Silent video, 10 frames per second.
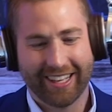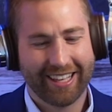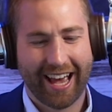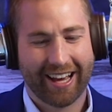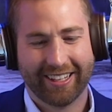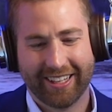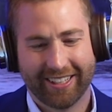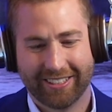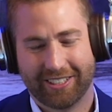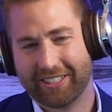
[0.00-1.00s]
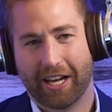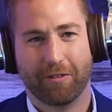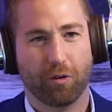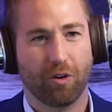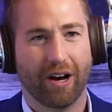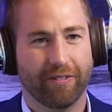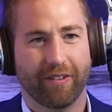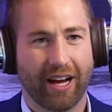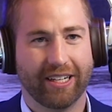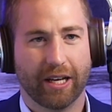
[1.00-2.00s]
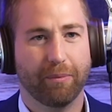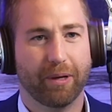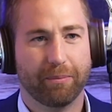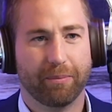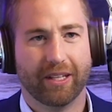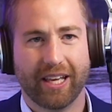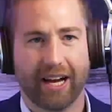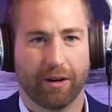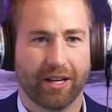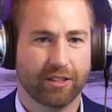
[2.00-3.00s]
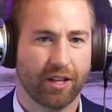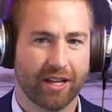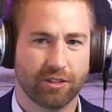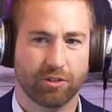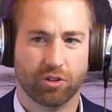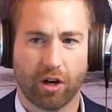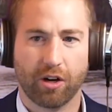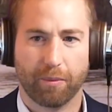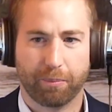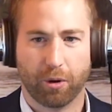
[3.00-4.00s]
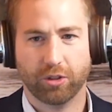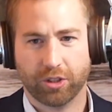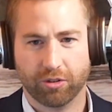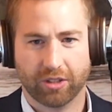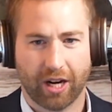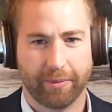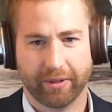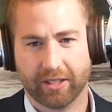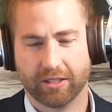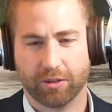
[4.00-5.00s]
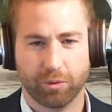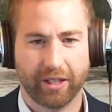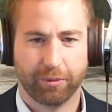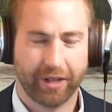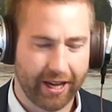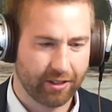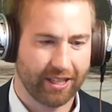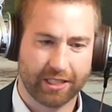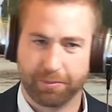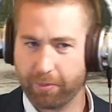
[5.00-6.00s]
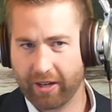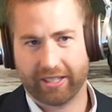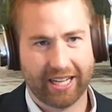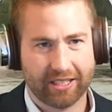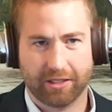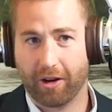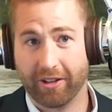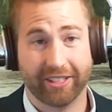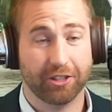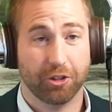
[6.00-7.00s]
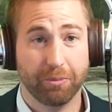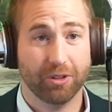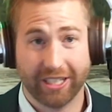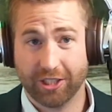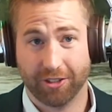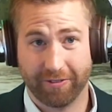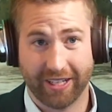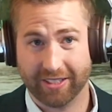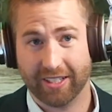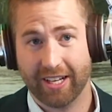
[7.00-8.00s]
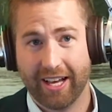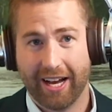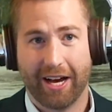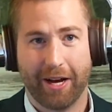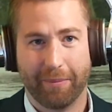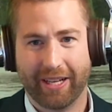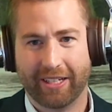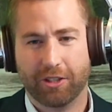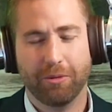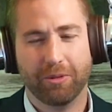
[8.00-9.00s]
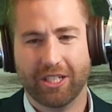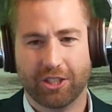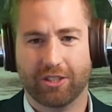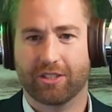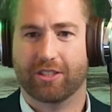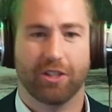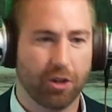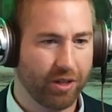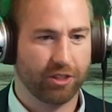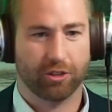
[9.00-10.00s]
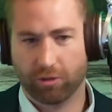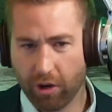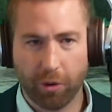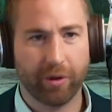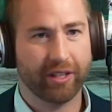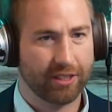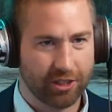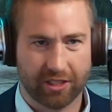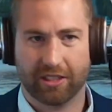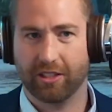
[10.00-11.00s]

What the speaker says: Yeah, and that's just kind of a rough idea. But yeah, as you start approaching retirement, because we had our last podcast on the accumulation phase. And accumulations, as you're growing and just